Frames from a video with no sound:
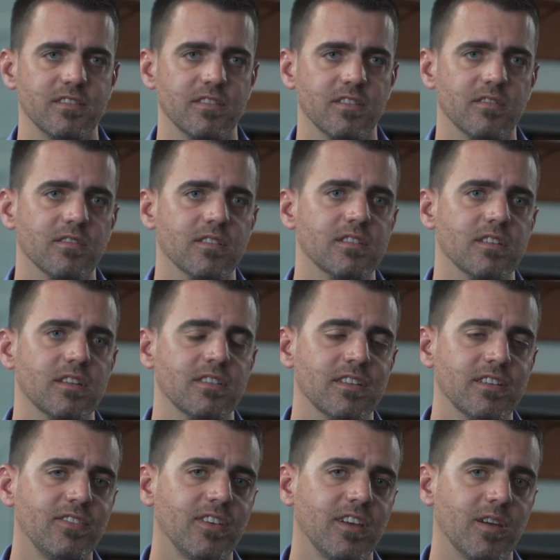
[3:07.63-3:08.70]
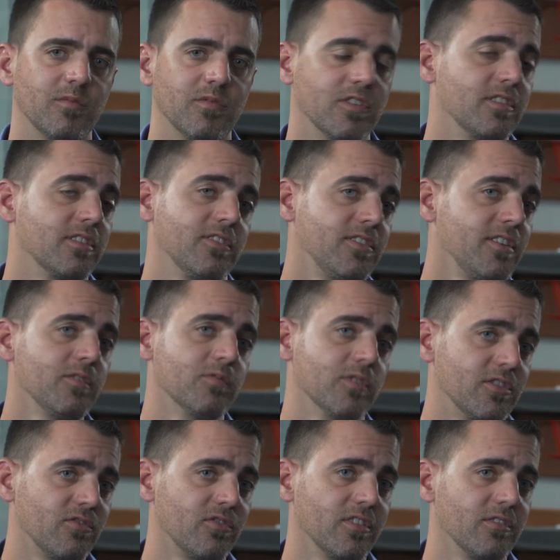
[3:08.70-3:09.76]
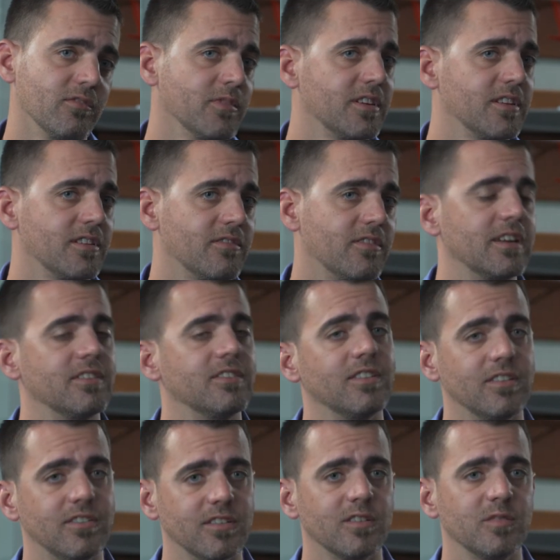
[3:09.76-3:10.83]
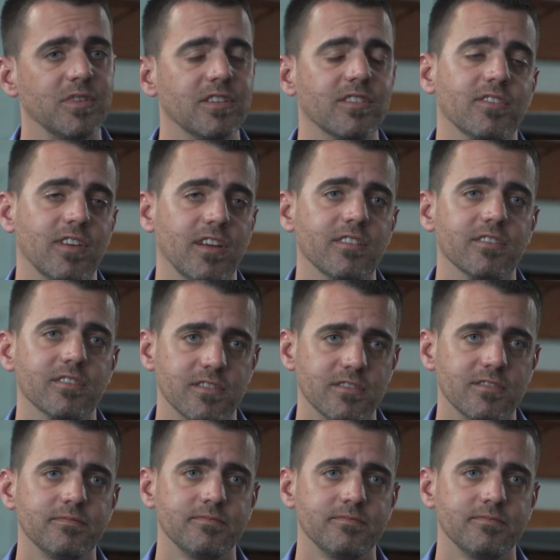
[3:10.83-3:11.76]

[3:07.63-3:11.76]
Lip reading: and this time you're going to see what's really winning the race, and it's going to be the sailors.